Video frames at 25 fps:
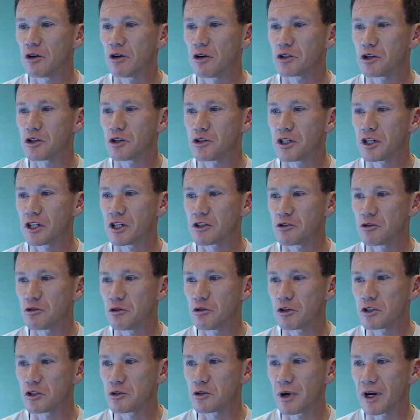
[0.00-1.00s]
association
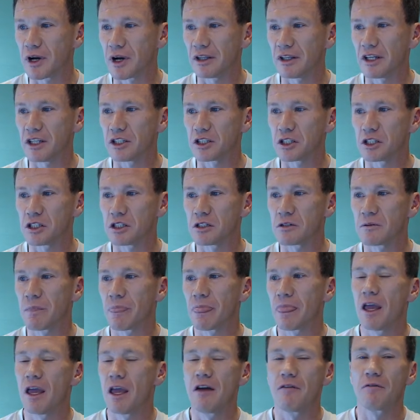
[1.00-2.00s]
rules or regulations
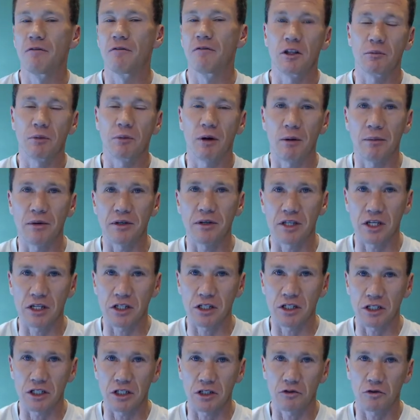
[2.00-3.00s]
for the purposes
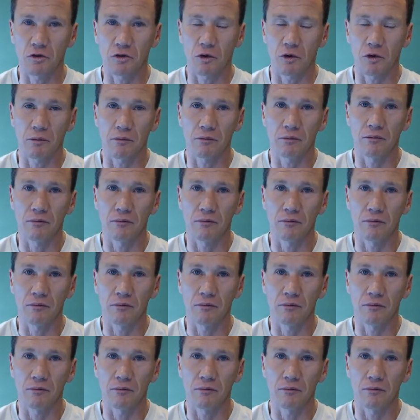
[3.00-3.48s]
of this form.